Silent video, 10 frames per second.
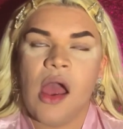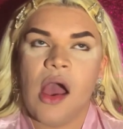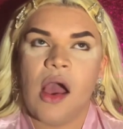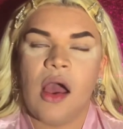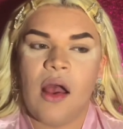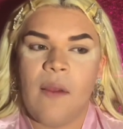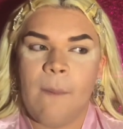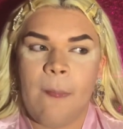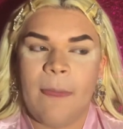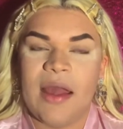
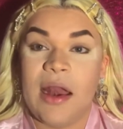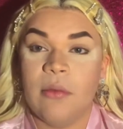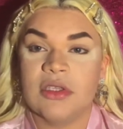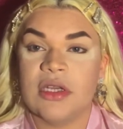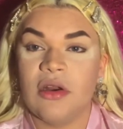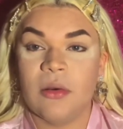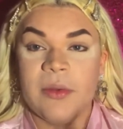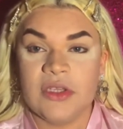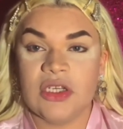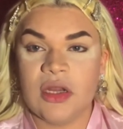And I was gonna
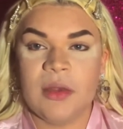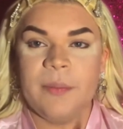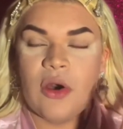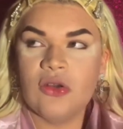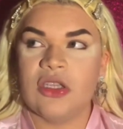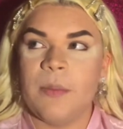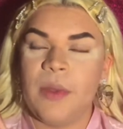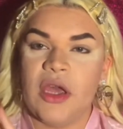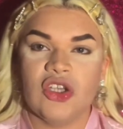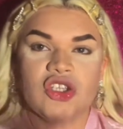originally post a
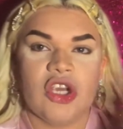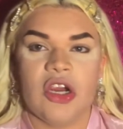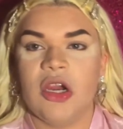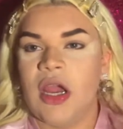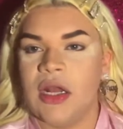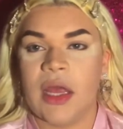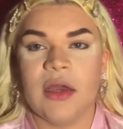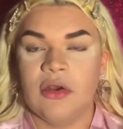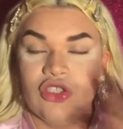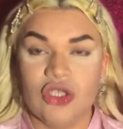picture and, like,
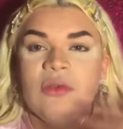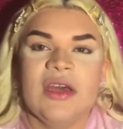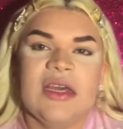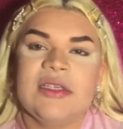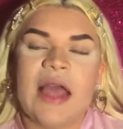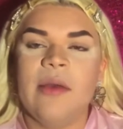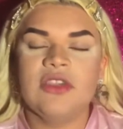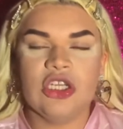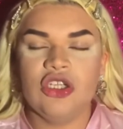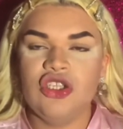do this. I was
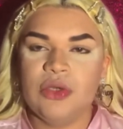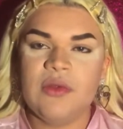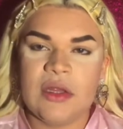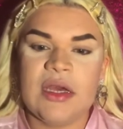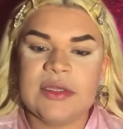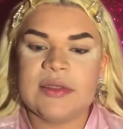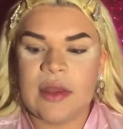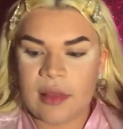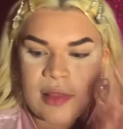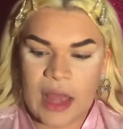gonna do this
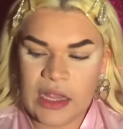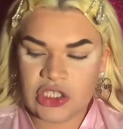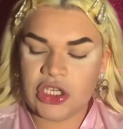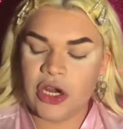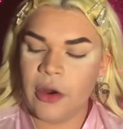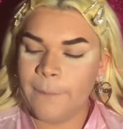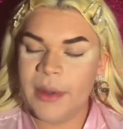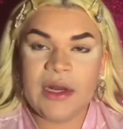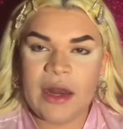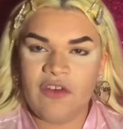last year,
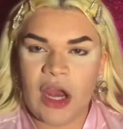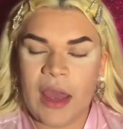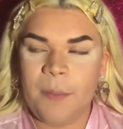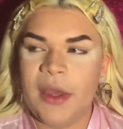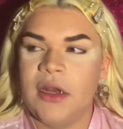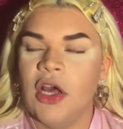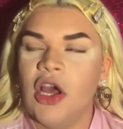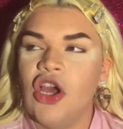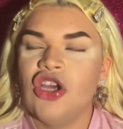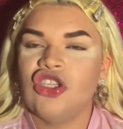but it never happened,
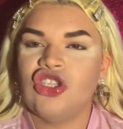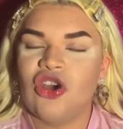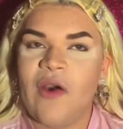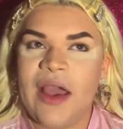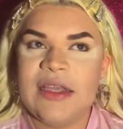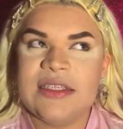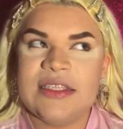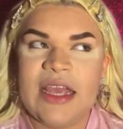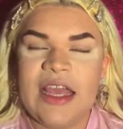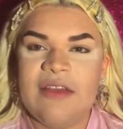so I
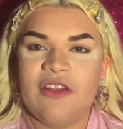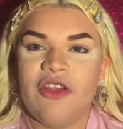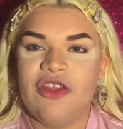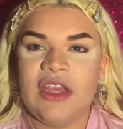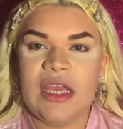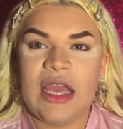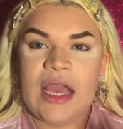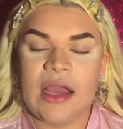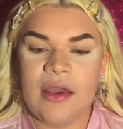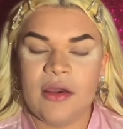saved
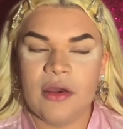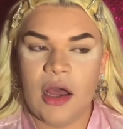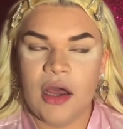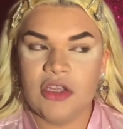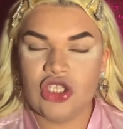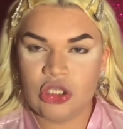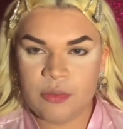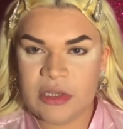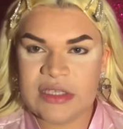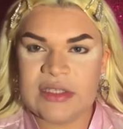the
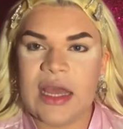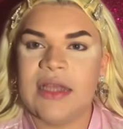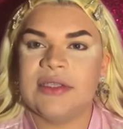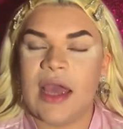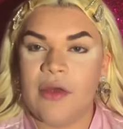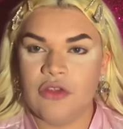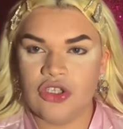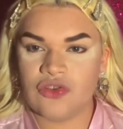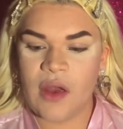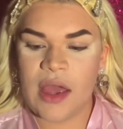2-piece set and the
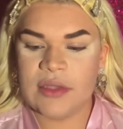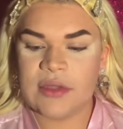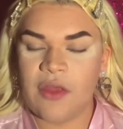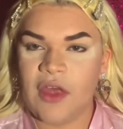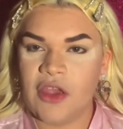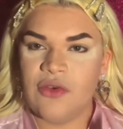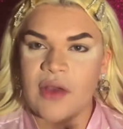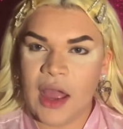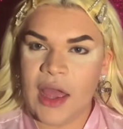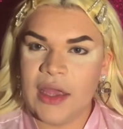dress that you
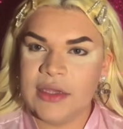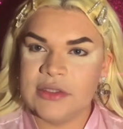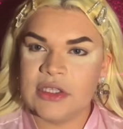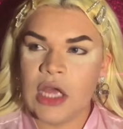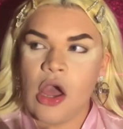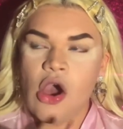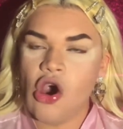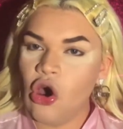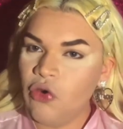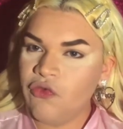guys
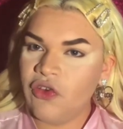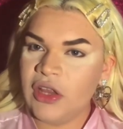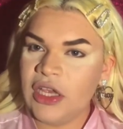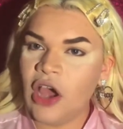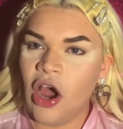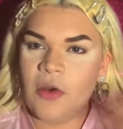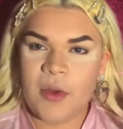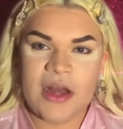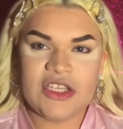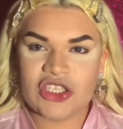hopefully
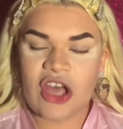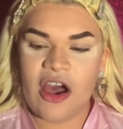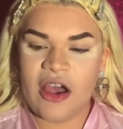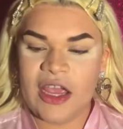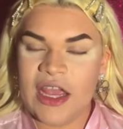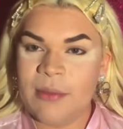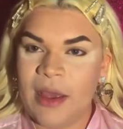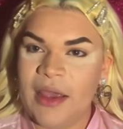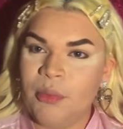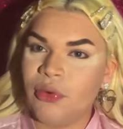already saw in
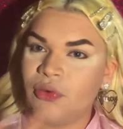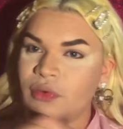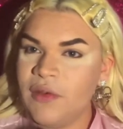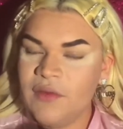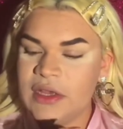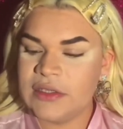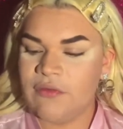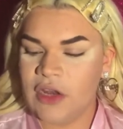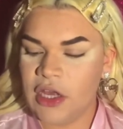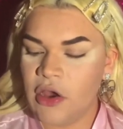my previous
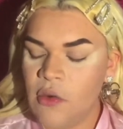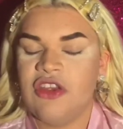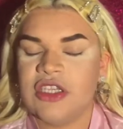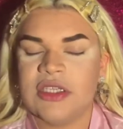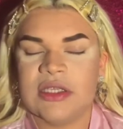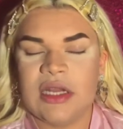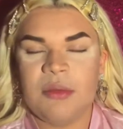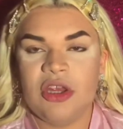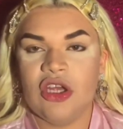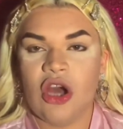video. This is gonna
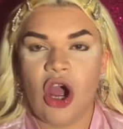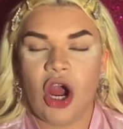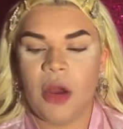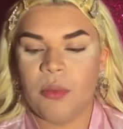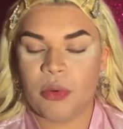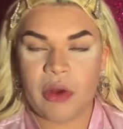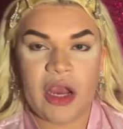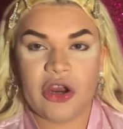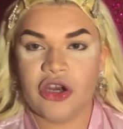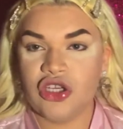be the
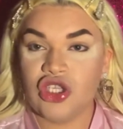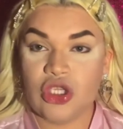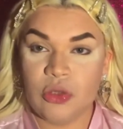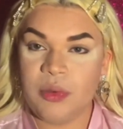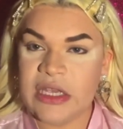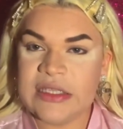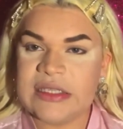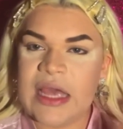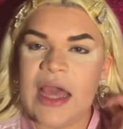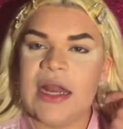Heartbreaker 2-piece
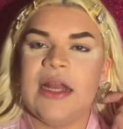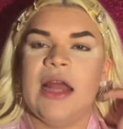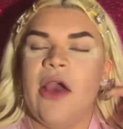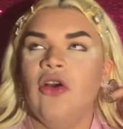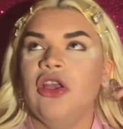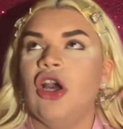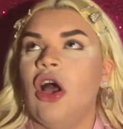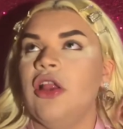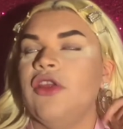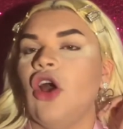set, and I only
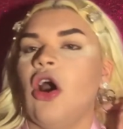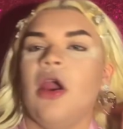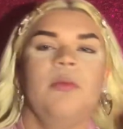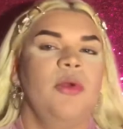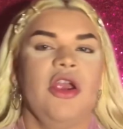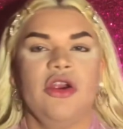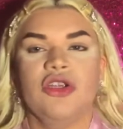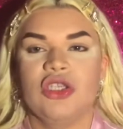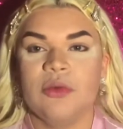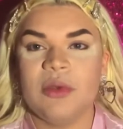call it the
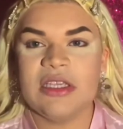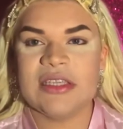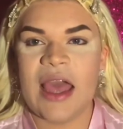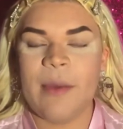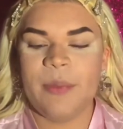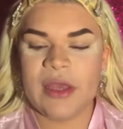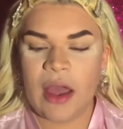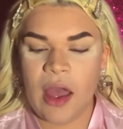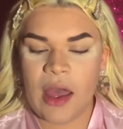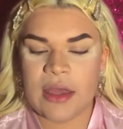Heartbreaker 2-piece set
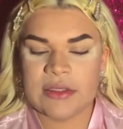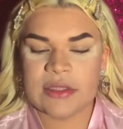because